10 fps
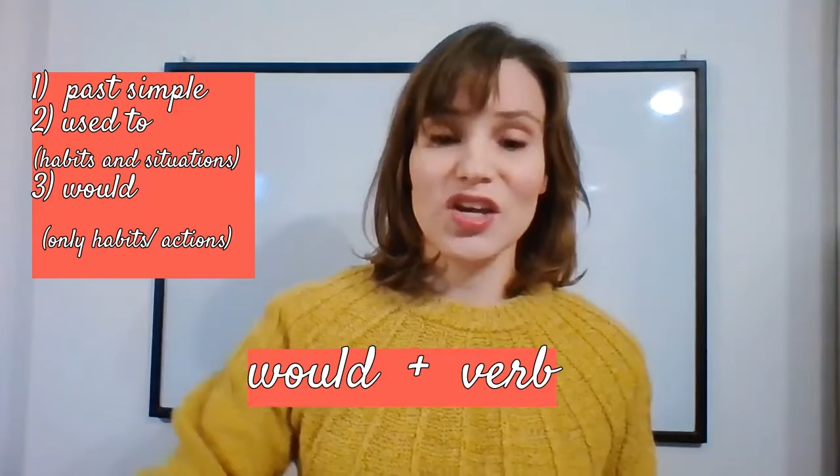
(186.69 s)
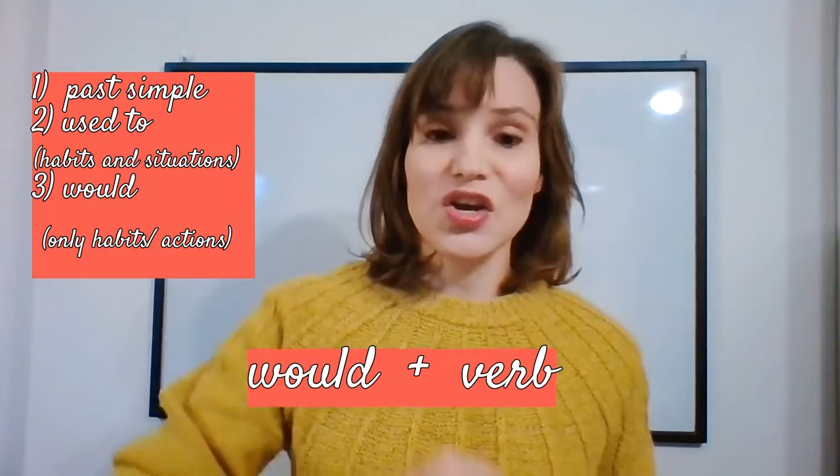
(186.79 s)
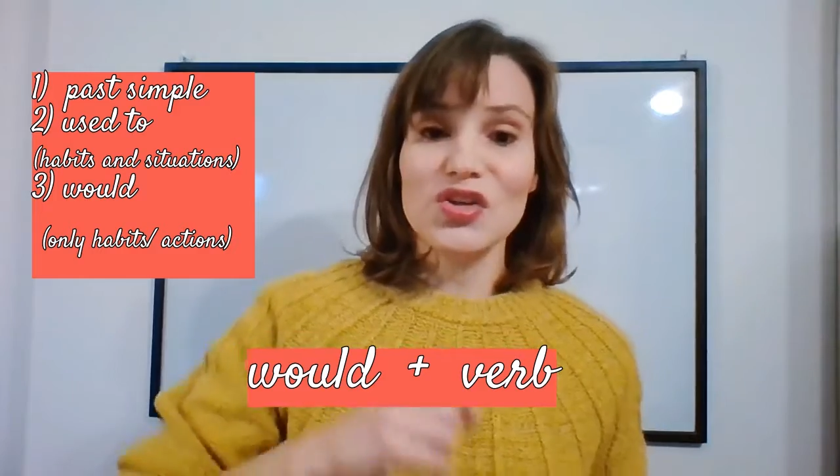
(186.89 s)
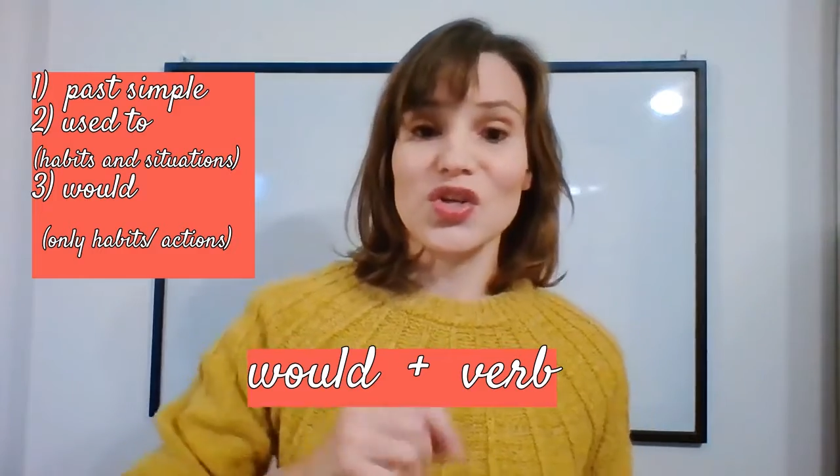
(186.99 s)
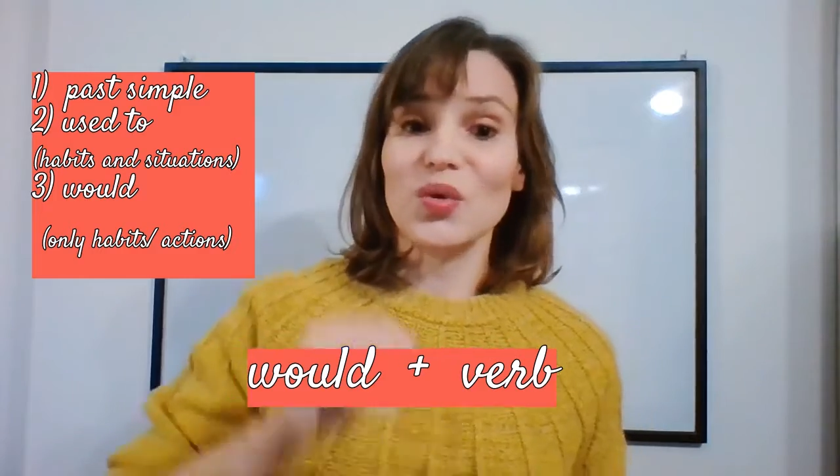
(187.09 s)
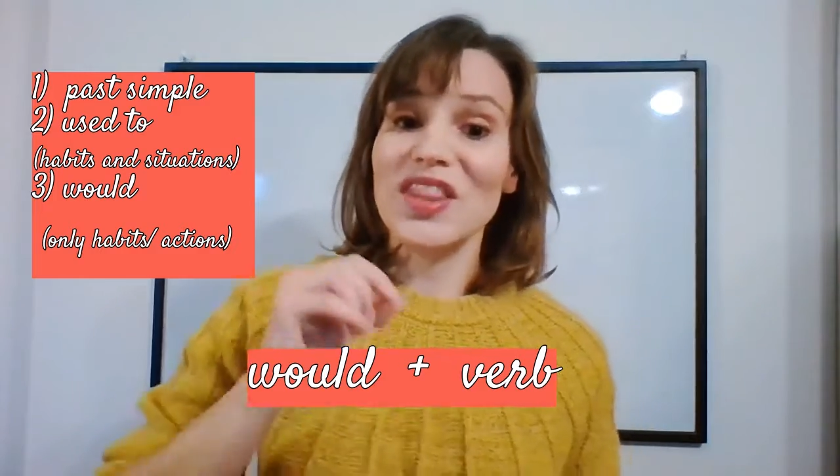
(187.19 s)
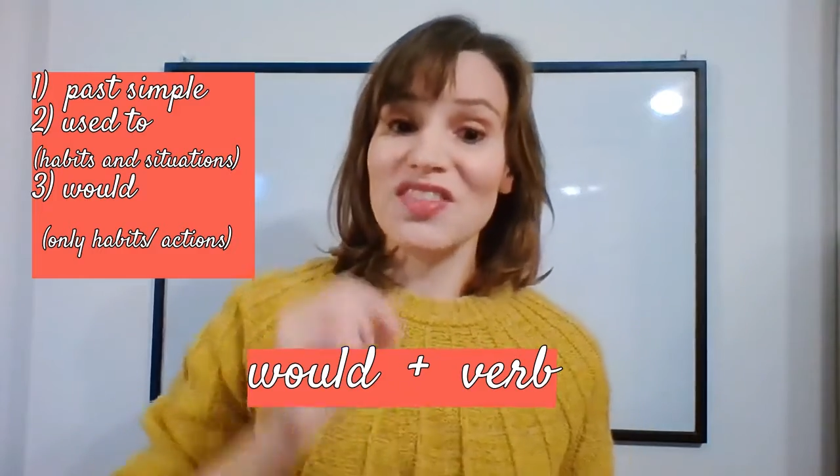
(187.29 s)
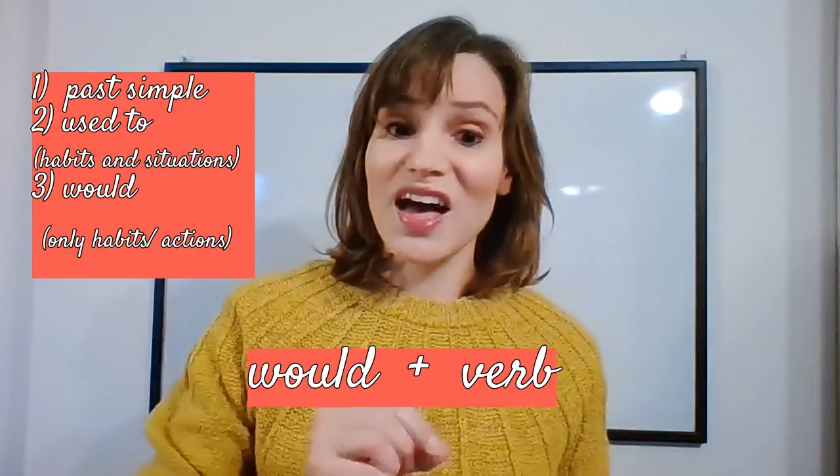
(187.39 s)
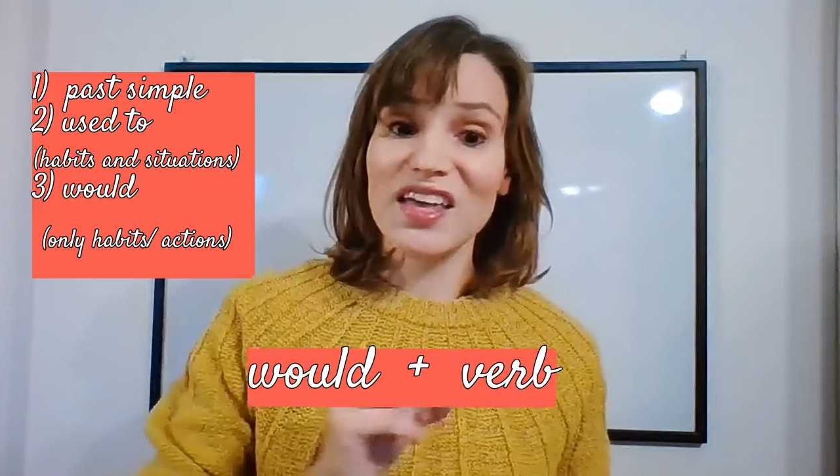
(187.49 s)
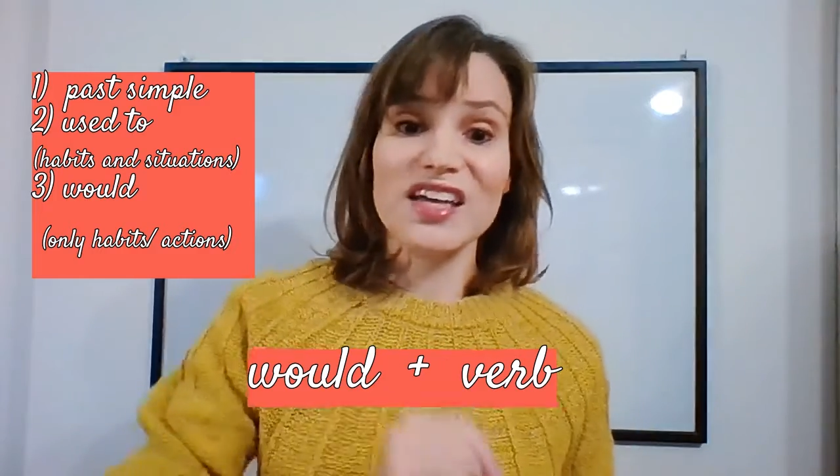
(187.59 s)
So in
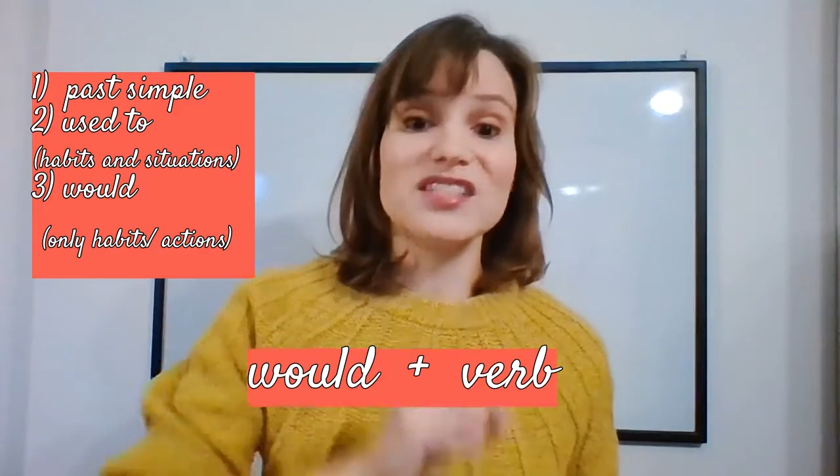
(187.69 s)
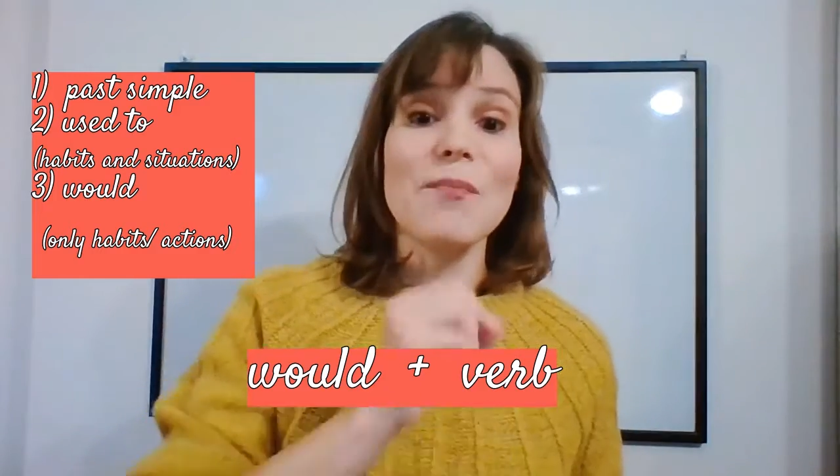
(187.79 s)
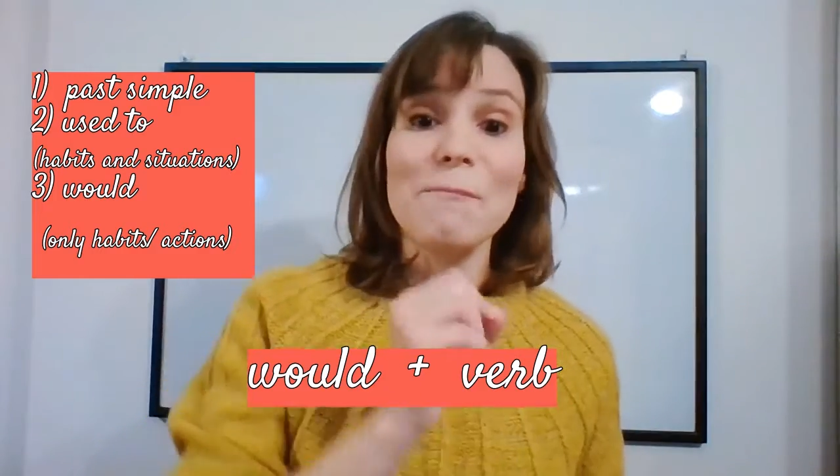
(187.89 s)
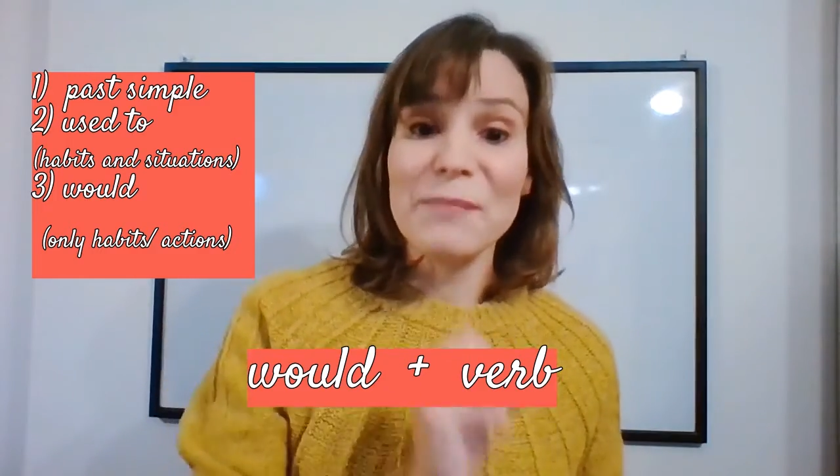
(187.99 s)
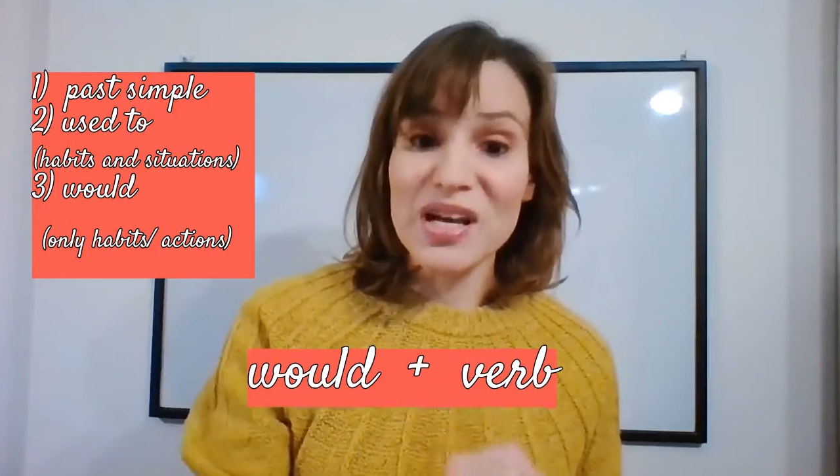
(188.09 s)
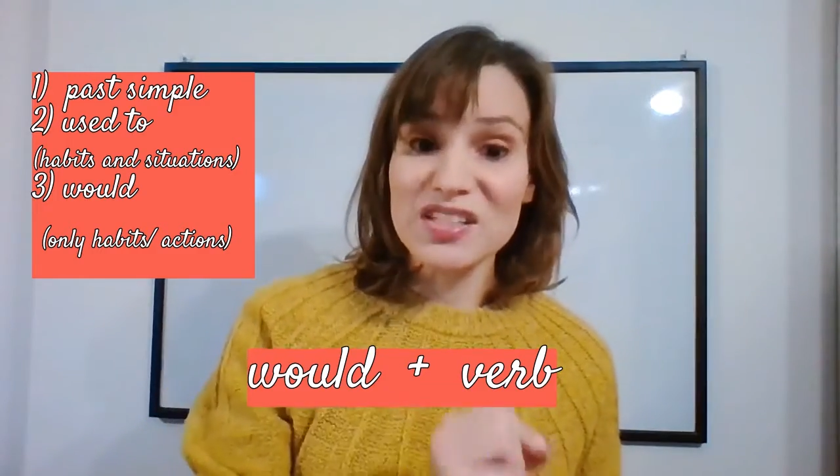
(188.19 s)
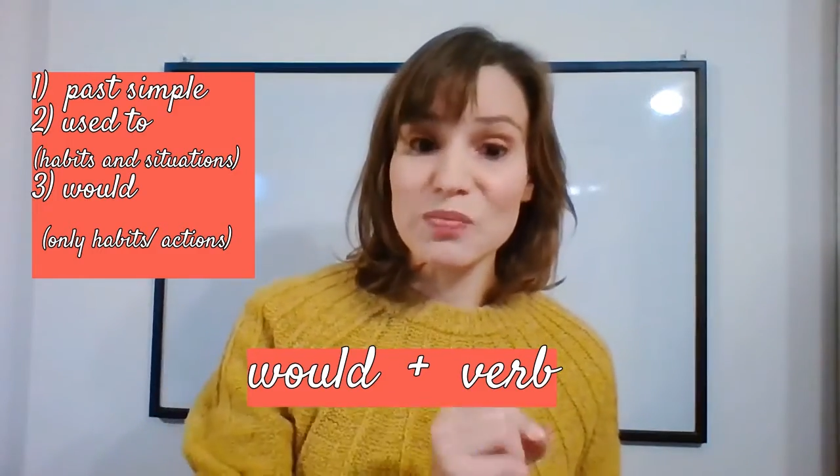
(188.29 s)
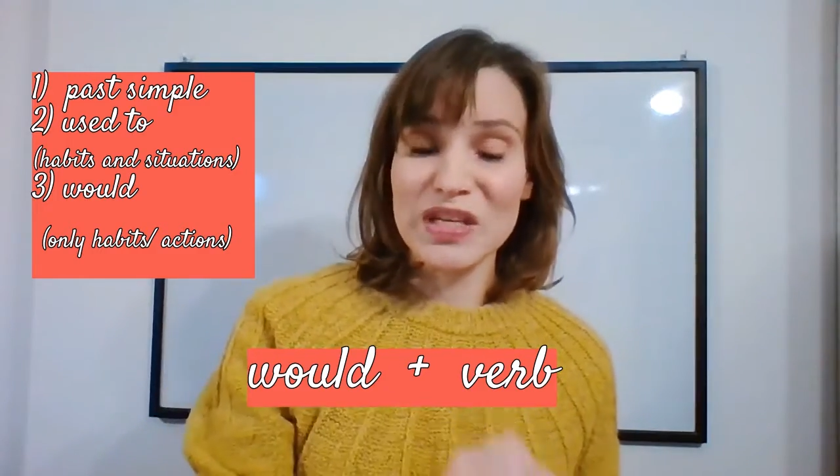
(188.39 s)
that case, it must be